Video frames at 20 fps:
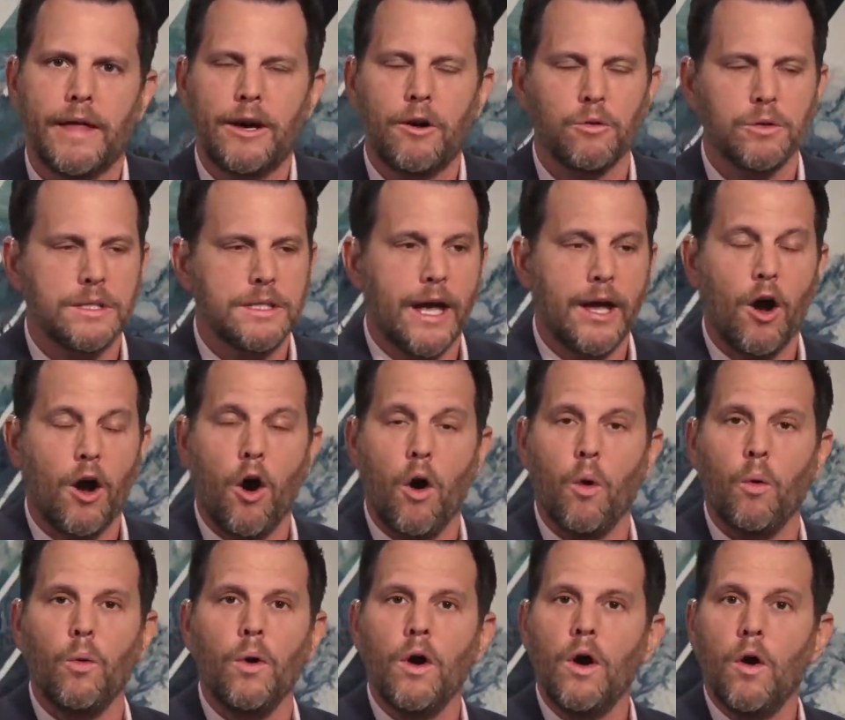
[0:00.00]
They don't say,
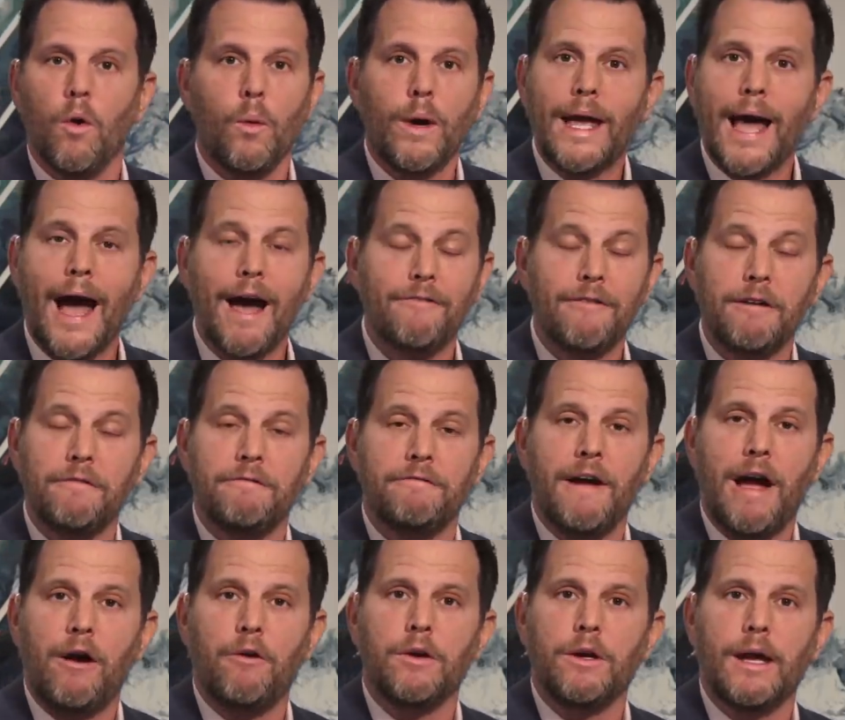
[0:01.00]
oh, we haven't
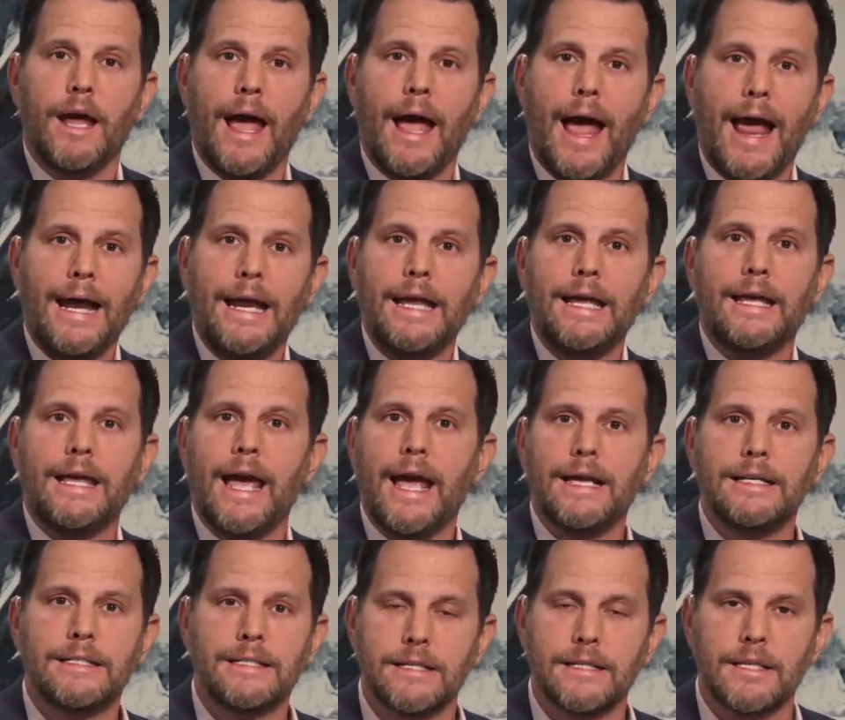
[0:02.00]
found any
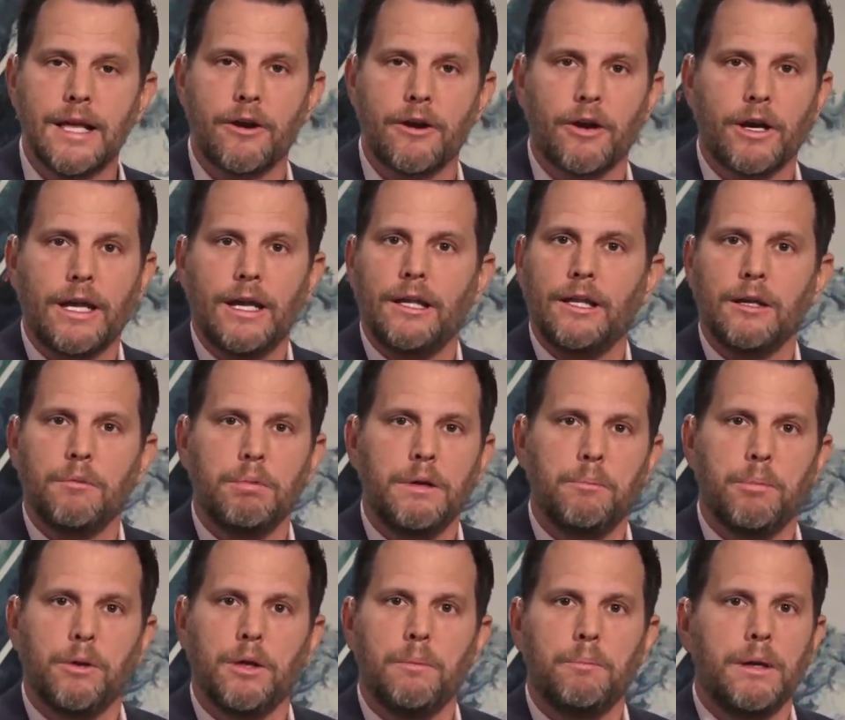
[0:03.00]
cases that are killing
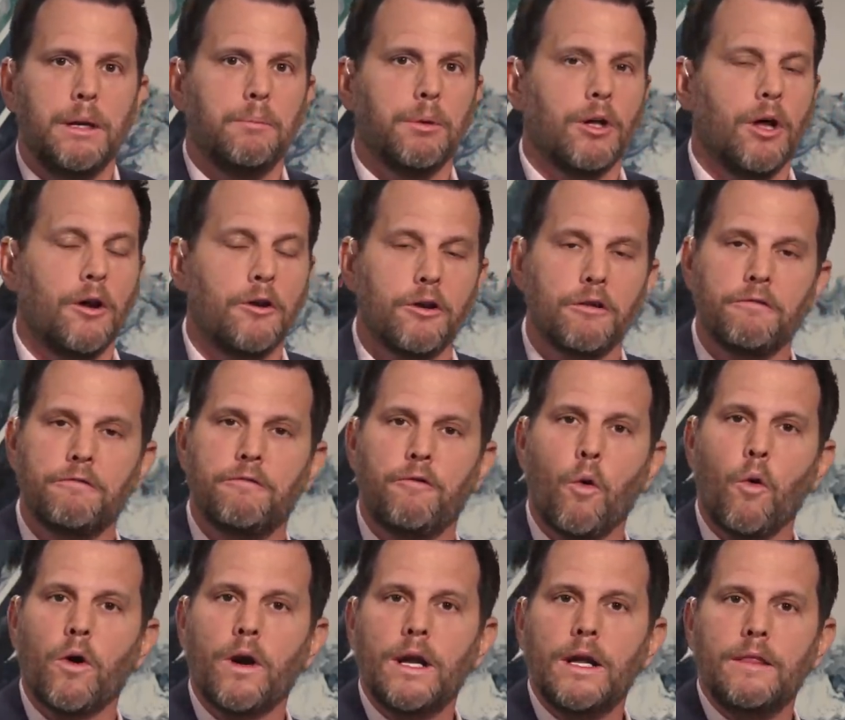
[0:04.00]
people and people under
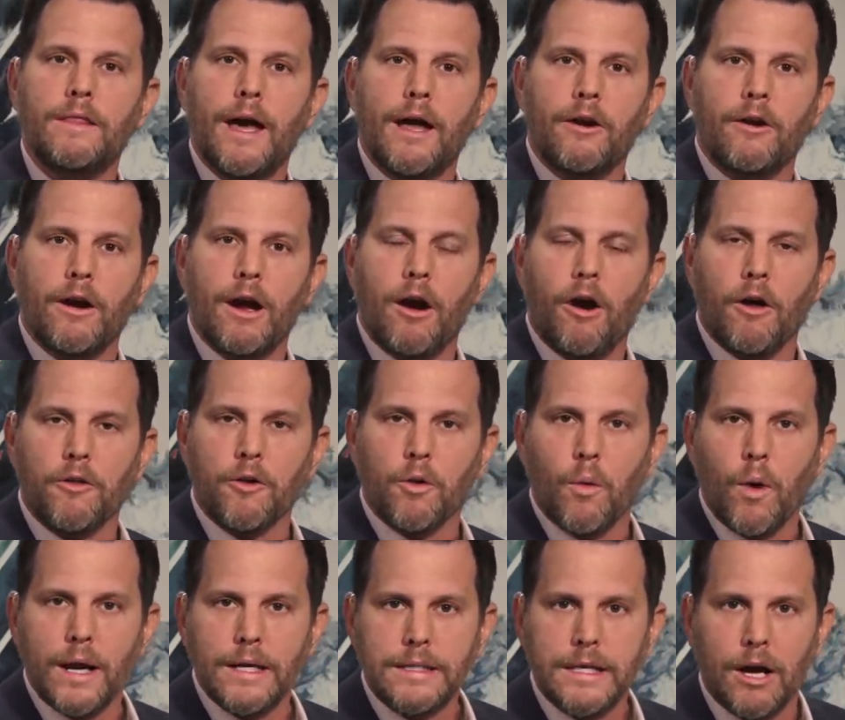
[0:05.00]
40 that are
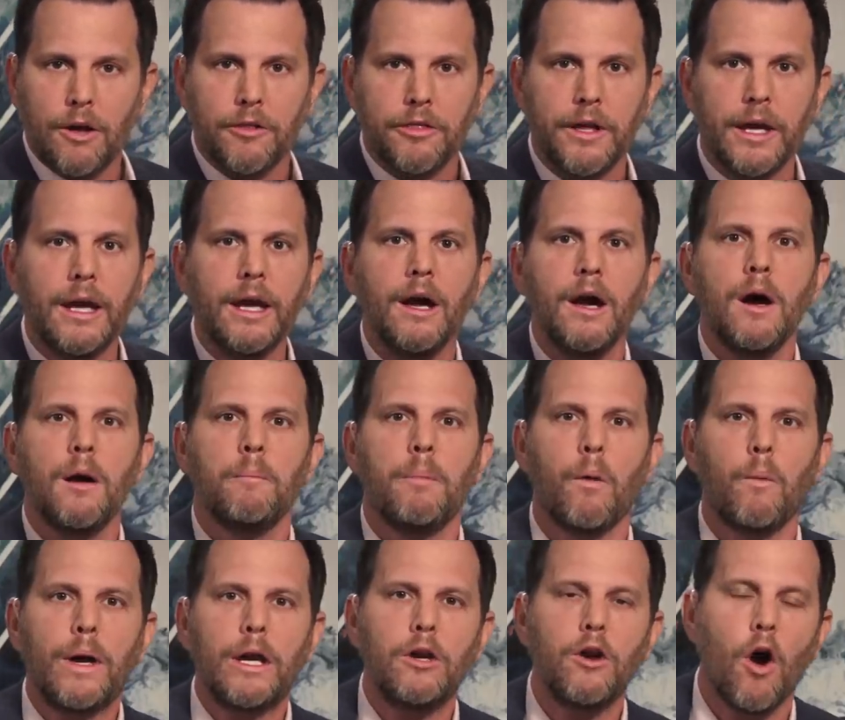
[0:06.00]
otherwise healthy,
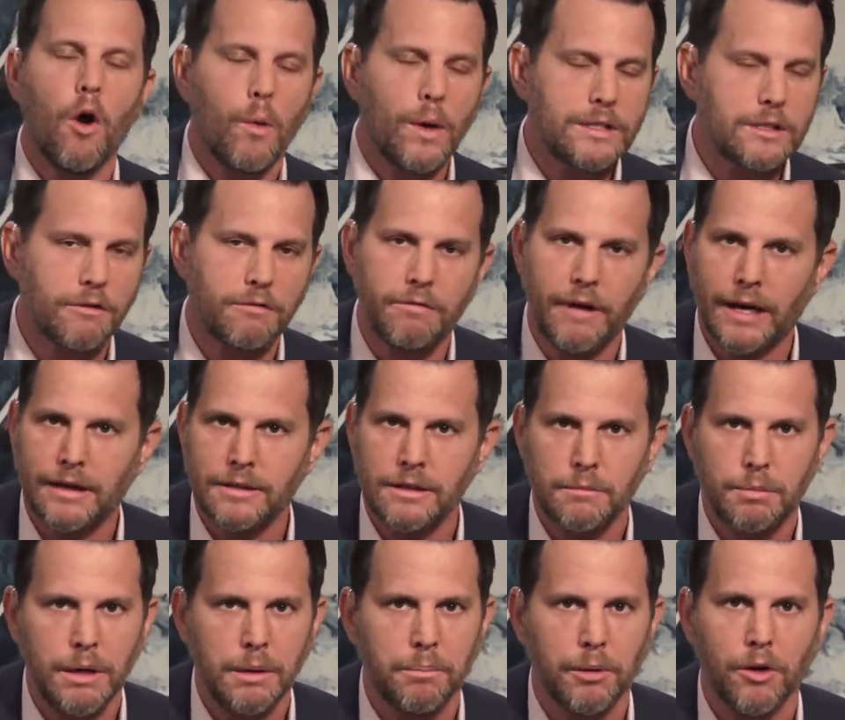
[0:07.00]
but we know it's
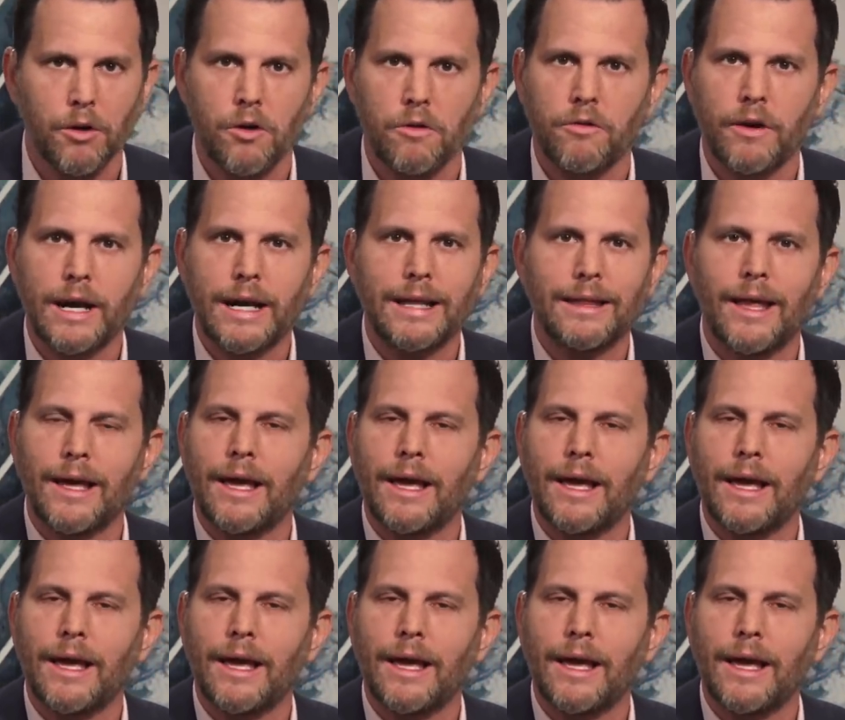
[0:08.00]
affecting people over 80.